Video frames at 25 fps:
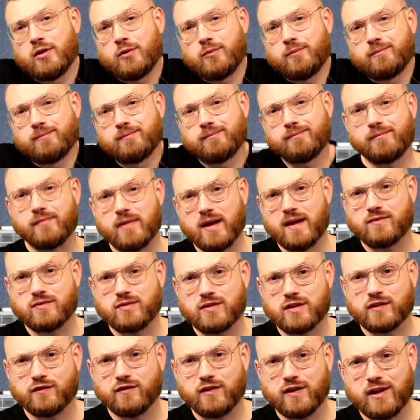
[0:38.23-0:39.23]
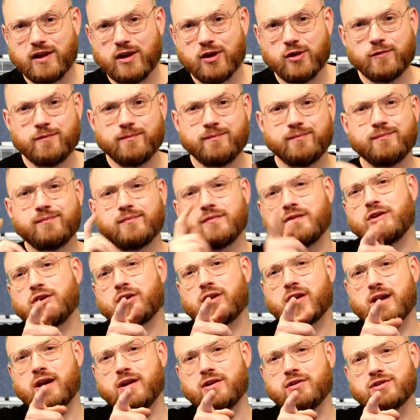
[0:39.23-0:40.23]
Nope. After this video,
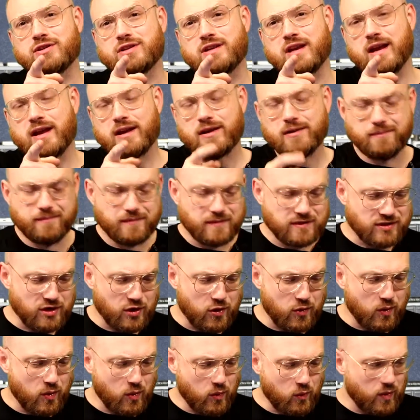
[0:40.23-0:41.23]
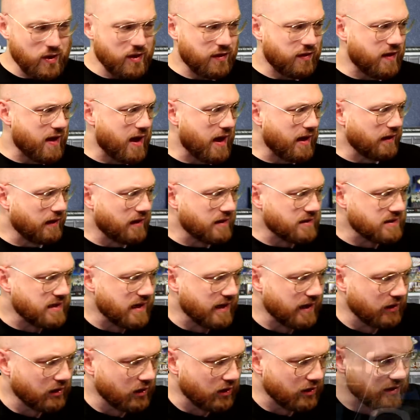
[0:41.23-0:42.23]
you're going to understand. So with that, let's
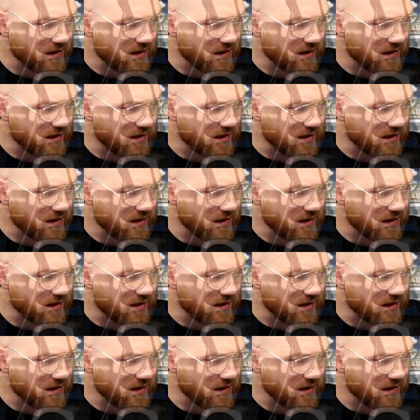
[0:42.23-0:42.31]
take a